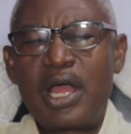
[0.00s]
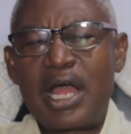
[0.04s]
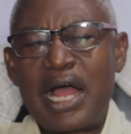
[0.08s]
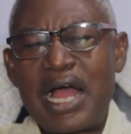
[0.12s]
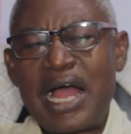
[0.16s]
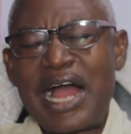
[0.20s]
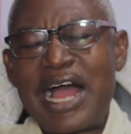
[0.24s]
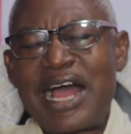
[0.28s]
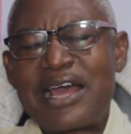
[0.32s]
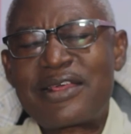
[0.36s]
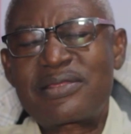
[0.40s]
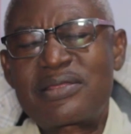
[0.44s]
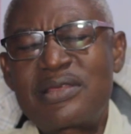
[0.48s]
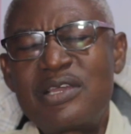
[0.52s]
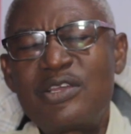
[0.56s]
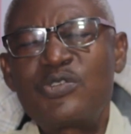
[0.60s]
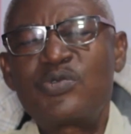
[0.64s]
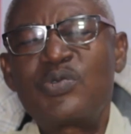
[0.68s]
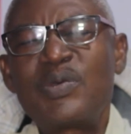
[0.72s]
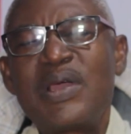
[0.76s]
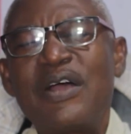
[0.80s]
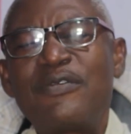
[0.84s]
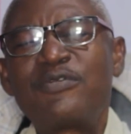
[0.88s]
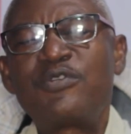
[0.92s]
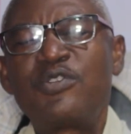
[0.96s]
are
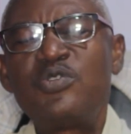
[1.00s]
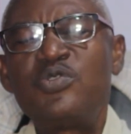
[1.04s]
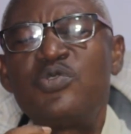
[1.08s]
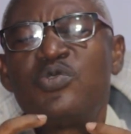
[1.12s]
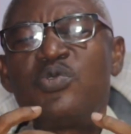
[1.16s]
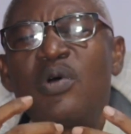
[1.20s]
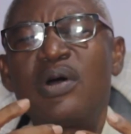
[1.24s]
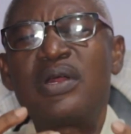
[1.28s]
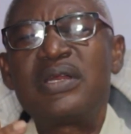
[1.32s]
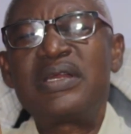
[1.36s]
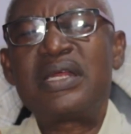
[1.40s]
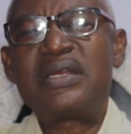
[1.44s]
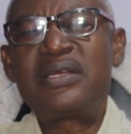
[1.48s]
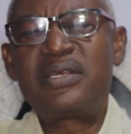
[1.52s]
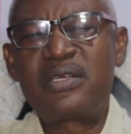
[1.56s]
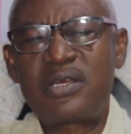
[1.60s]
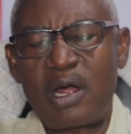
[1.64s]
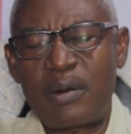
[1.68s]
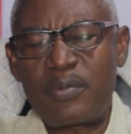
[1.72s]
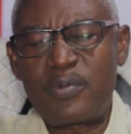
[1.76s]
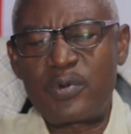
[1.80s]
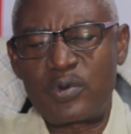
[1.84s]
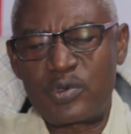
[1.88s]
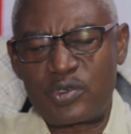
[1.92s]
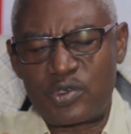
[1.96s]
things we have to do on the
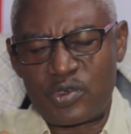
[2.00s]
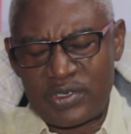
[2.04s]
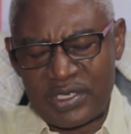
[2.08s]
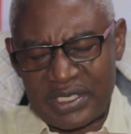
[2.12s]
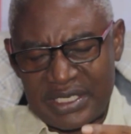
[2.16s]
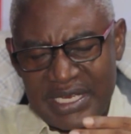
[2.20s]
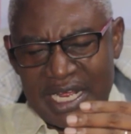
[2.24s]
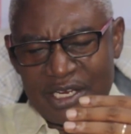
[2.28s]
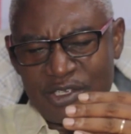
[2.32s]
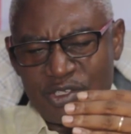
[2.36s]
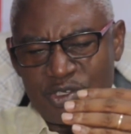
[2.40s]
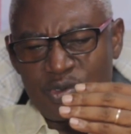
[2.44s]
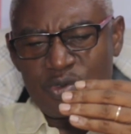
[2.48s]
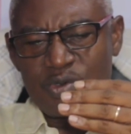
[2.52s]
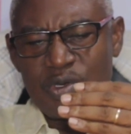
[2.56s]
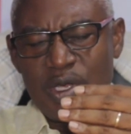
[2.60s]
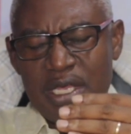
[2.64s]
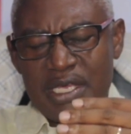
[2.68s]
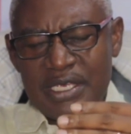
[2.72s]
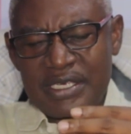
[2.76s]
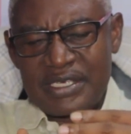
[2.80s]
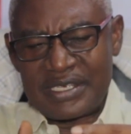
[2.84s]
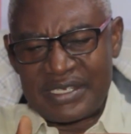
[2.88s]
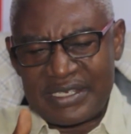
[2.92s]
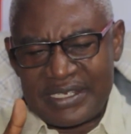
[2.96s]
double to start to
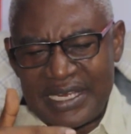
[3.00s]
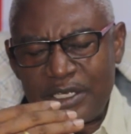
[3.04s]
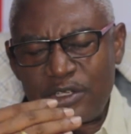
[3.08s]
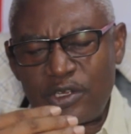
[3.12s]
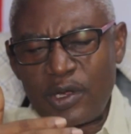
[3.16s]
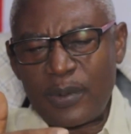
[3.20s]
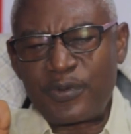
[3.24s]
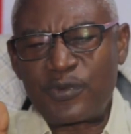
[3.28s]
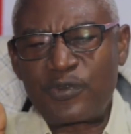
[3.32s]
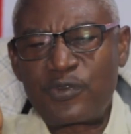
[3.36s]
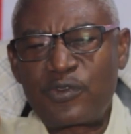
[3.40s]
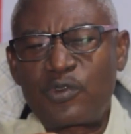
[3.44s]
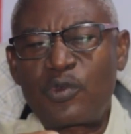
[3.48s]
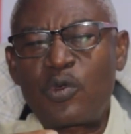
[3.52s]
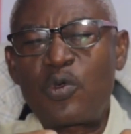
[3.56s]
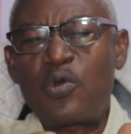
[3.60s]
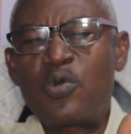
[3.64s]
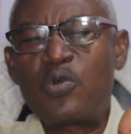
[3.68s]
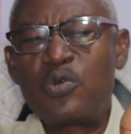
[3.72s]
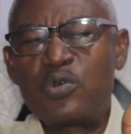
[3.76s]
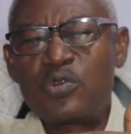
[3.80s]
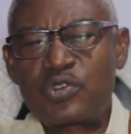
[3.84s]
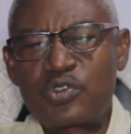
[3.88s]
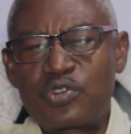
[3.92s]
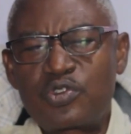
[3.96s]
set up
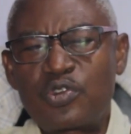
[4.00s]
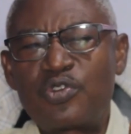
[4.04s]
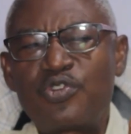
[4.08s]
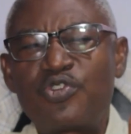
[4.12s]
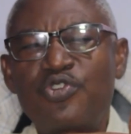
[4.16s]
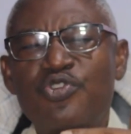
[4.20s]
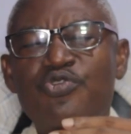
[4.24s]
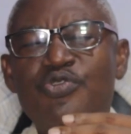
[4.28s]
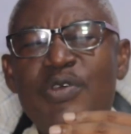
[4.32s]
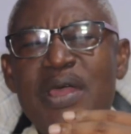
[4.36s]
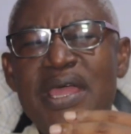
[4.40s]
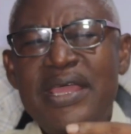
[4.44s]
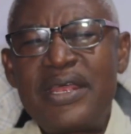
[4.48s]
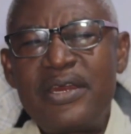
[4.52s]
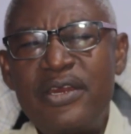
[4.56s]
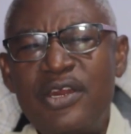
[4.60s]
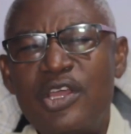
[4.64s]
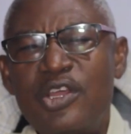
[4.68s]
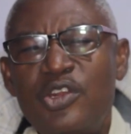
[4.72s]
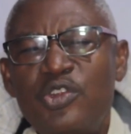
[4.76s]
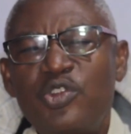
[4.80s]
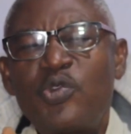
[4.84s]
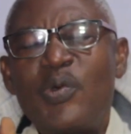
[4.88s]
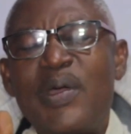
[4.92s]
schools to train,